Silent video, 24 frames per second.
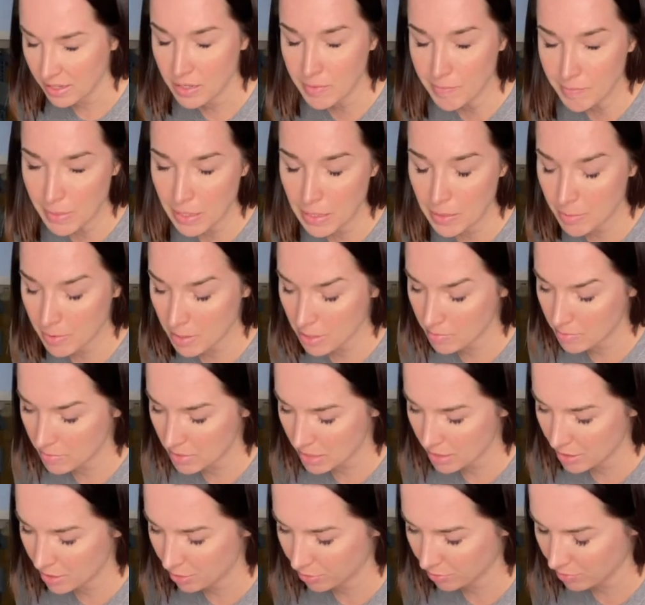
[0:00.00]
maybe I made
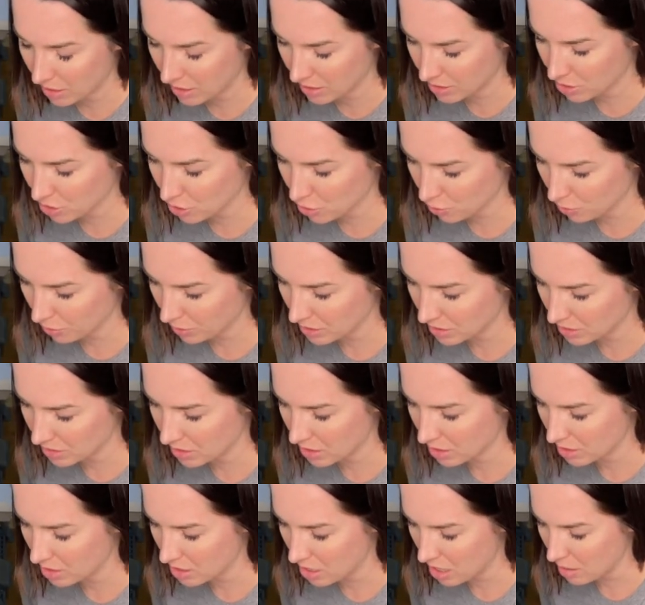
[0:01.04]
the right choice
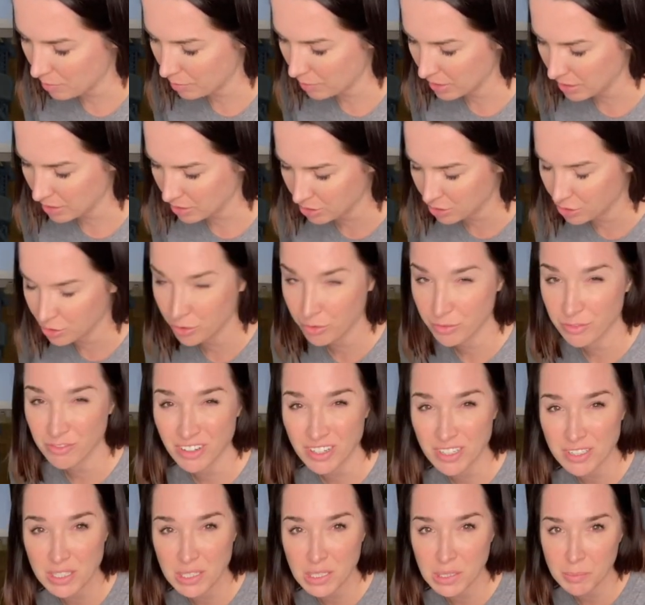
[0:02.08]
on not being too
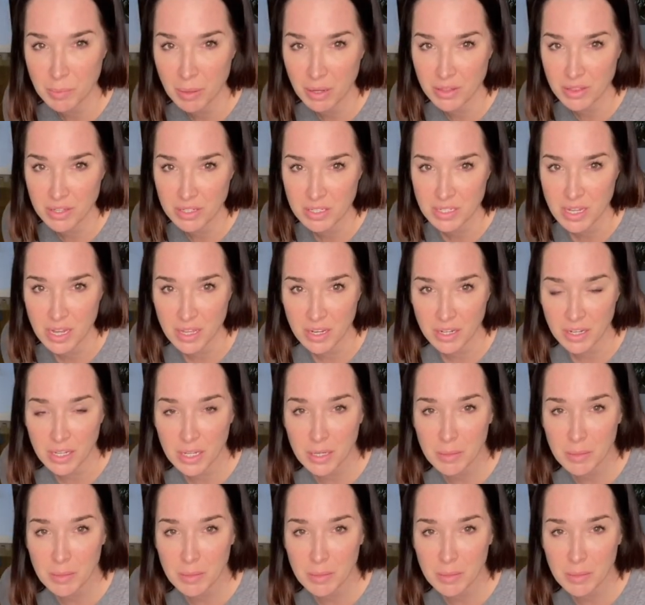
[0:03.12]
fussy about the sanding,